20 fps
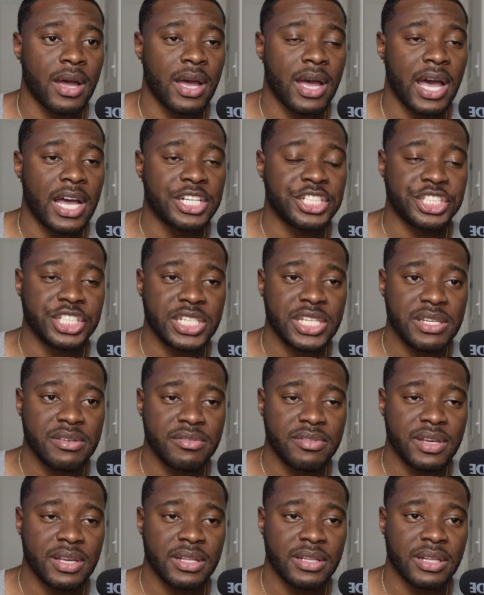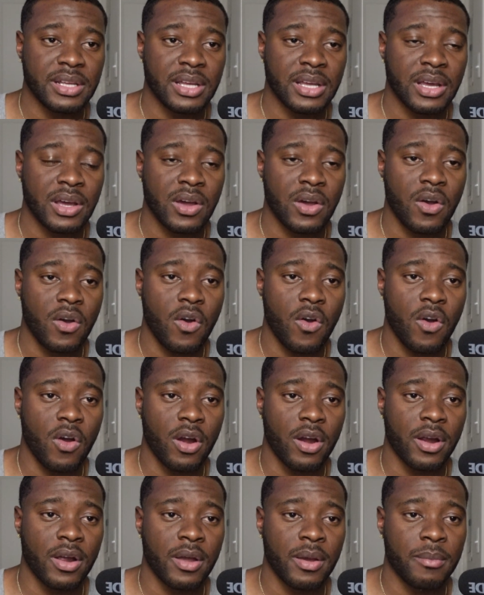achieving
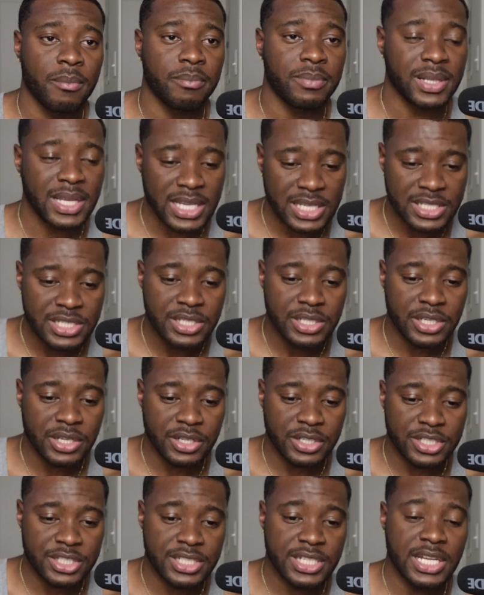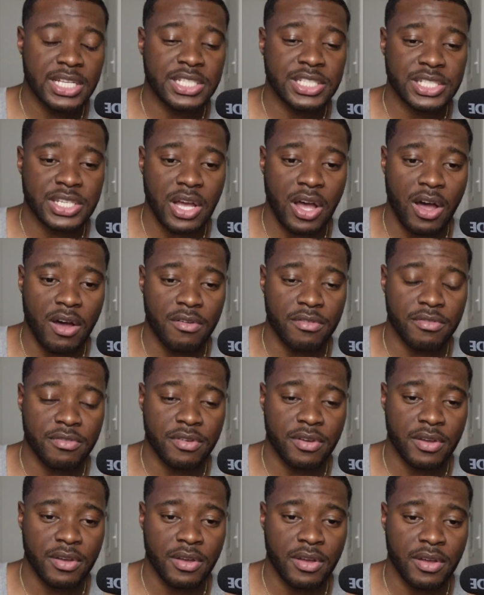or placing your sense of
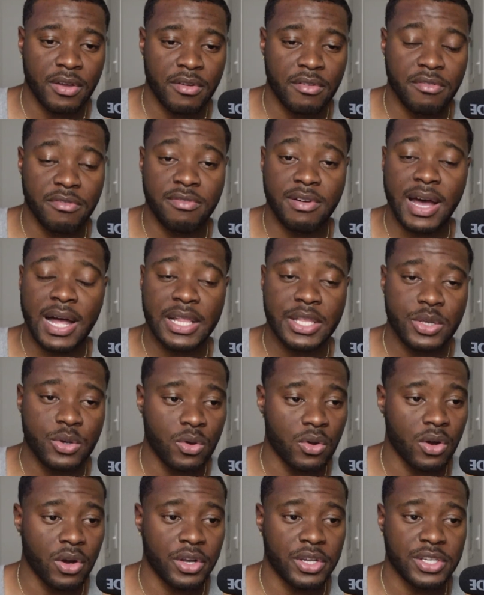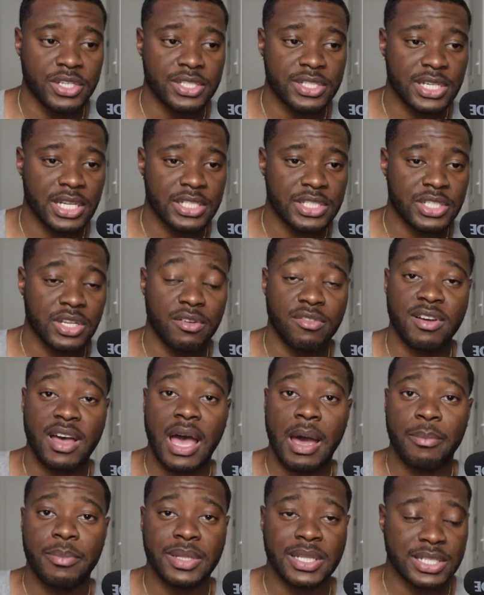value or your sense of
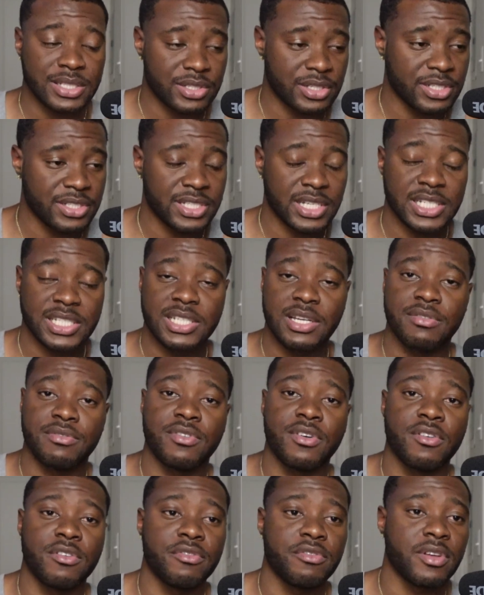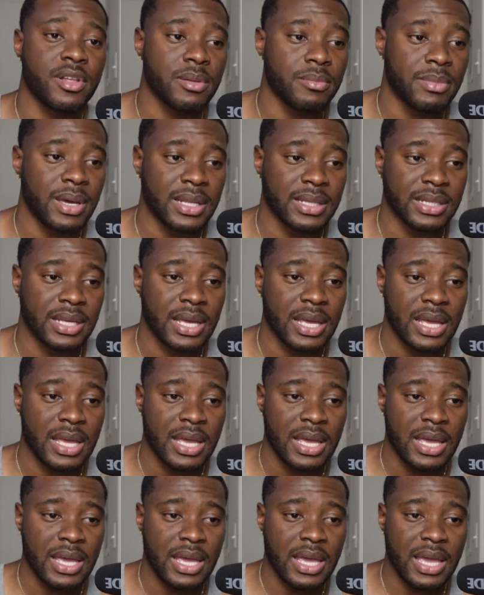happiness or your sense of fulfillment
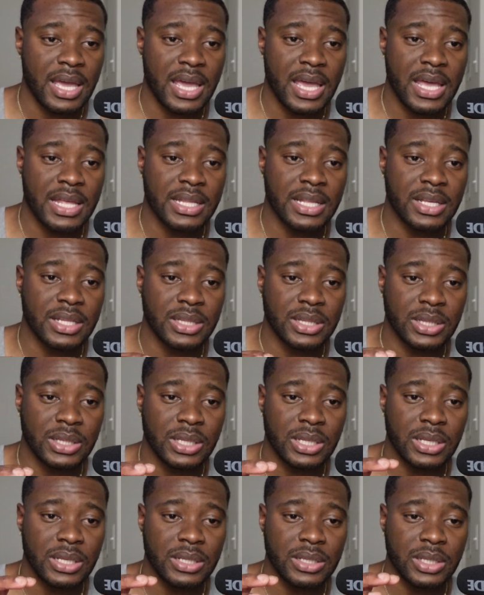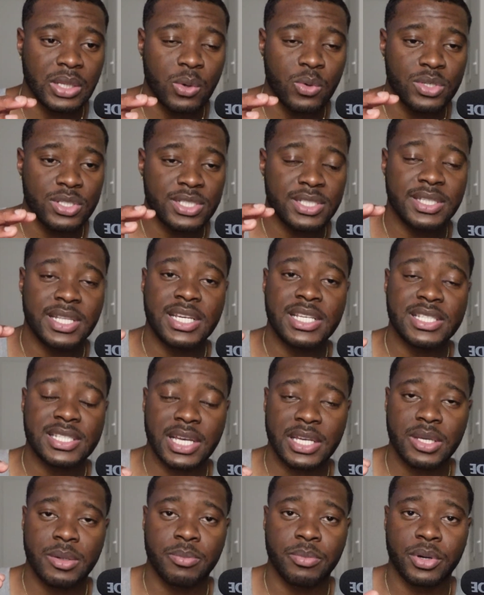in those things
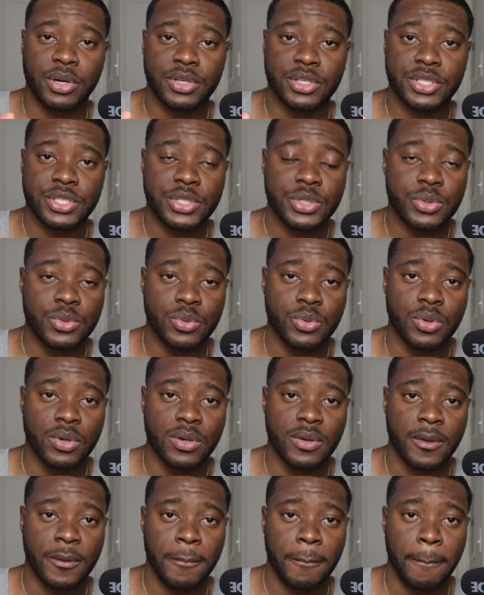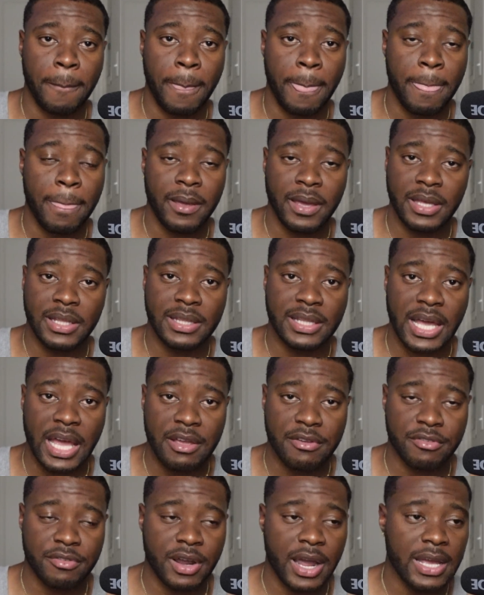that you pursue in
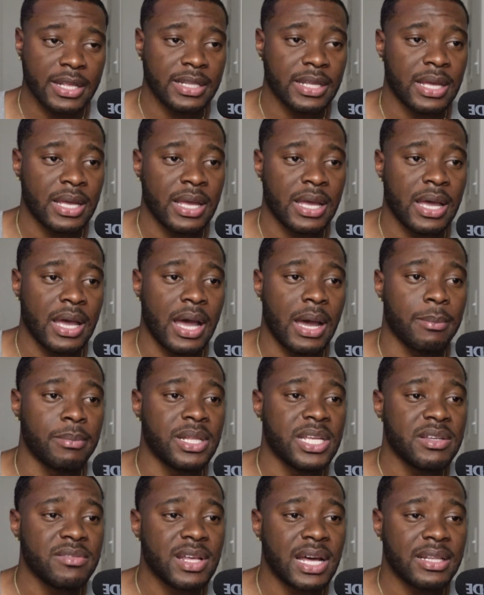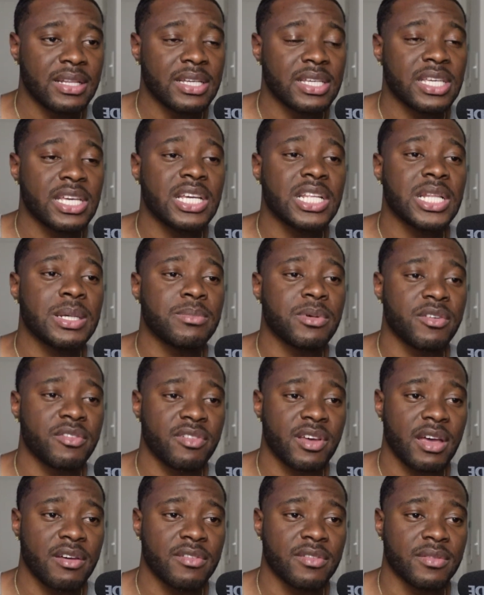life, right? I believe that the kingdom of
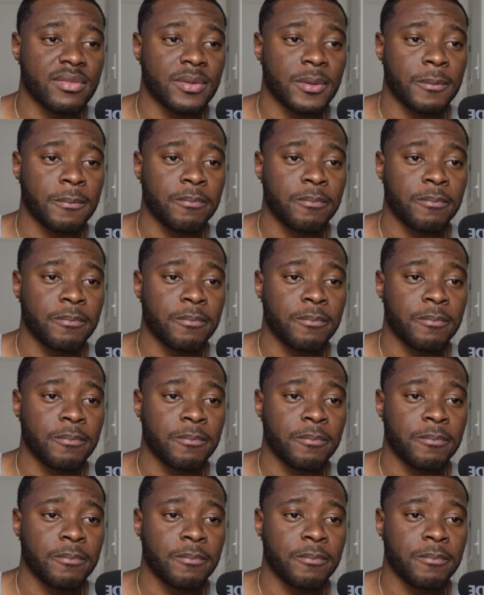heaven